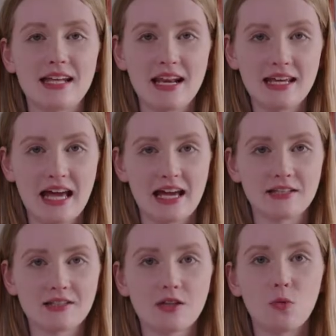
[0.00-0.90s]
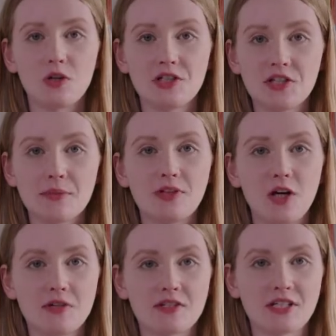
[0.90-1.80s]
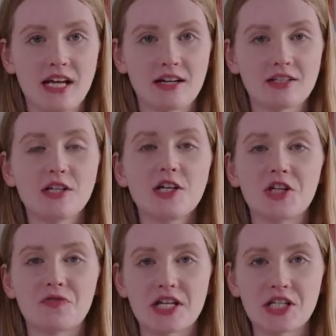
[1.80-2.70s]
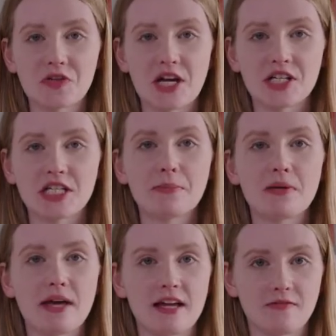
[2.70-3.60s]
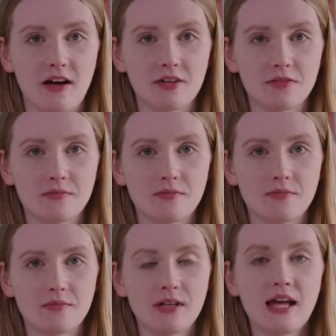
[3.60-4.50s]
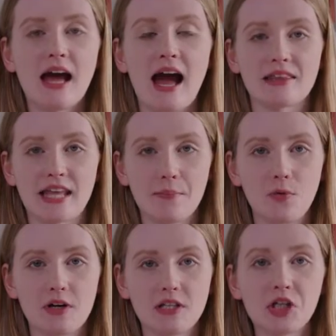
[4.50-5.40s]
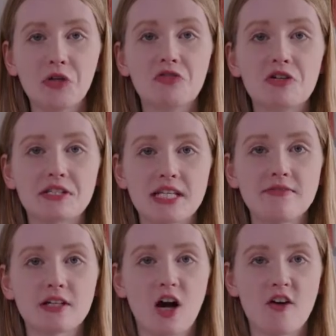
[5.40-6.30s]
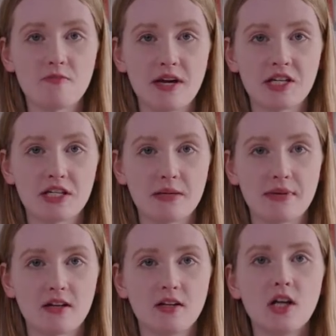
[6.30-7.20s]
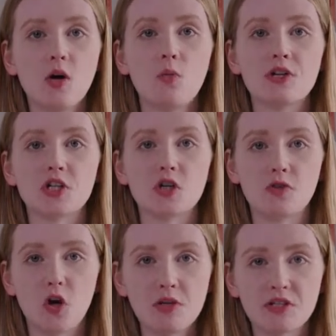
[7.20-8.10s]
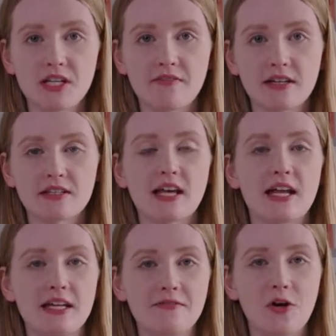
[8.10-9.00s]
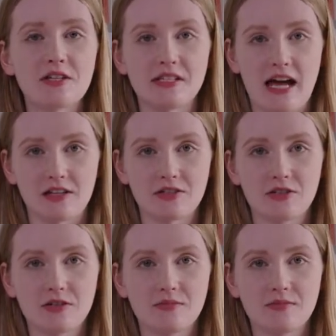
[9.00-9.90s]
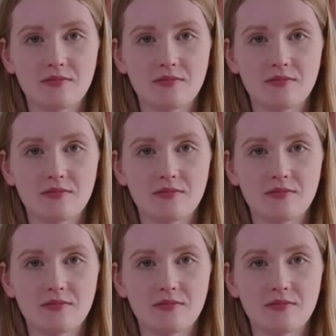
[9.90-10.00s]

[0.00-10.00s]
In any case, once your diplomas are checked, your registration can be made final. At that point, you will receive a confirmation email with your enrollment certificates and invoice attached.